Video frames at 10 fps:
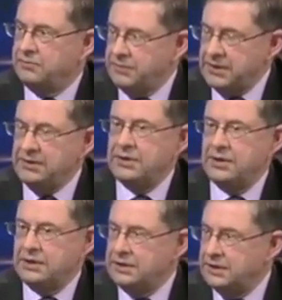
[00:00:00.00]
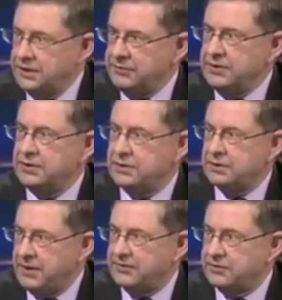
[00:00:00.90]
means leaving the
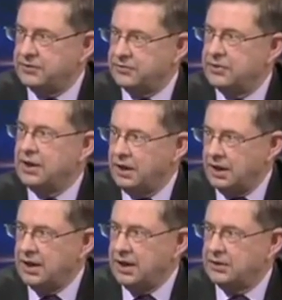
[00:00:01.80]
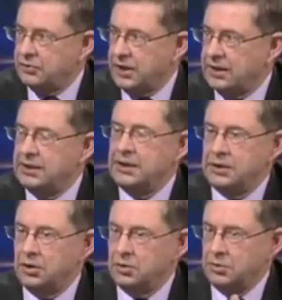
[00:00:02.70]
depositors high and dry.
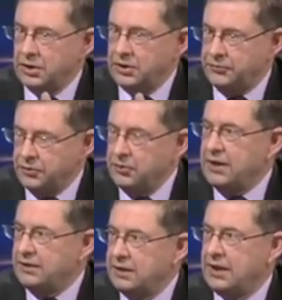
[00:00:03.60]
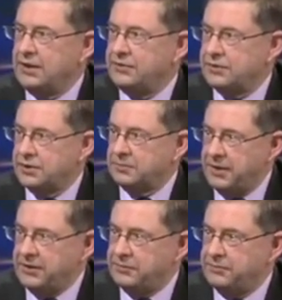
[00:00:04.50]
Now, if you analyse the
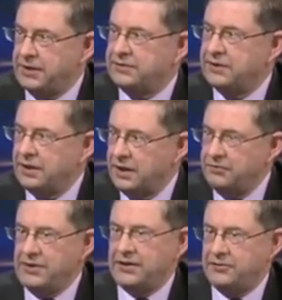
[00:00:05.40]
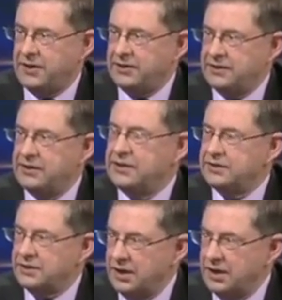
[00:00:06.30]
deposit base of Anglo-Irish, the